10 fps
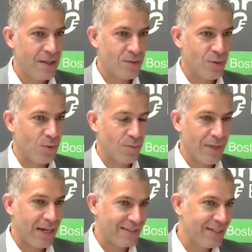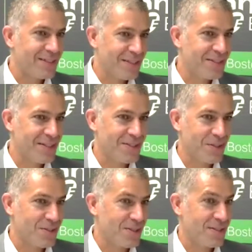So I think this
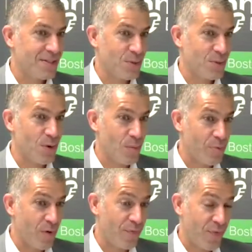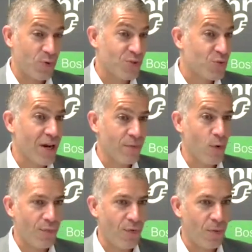is a first
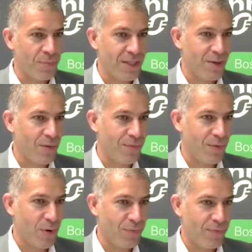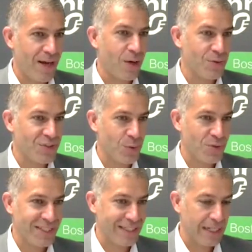driver for me of
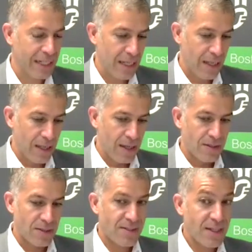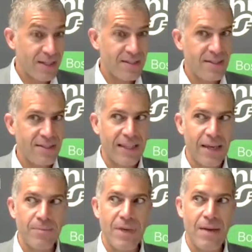outsourcing. The second thing that
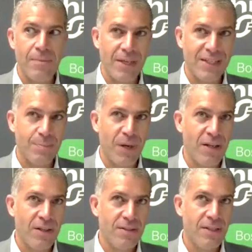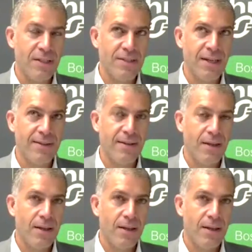I'm experiencing is that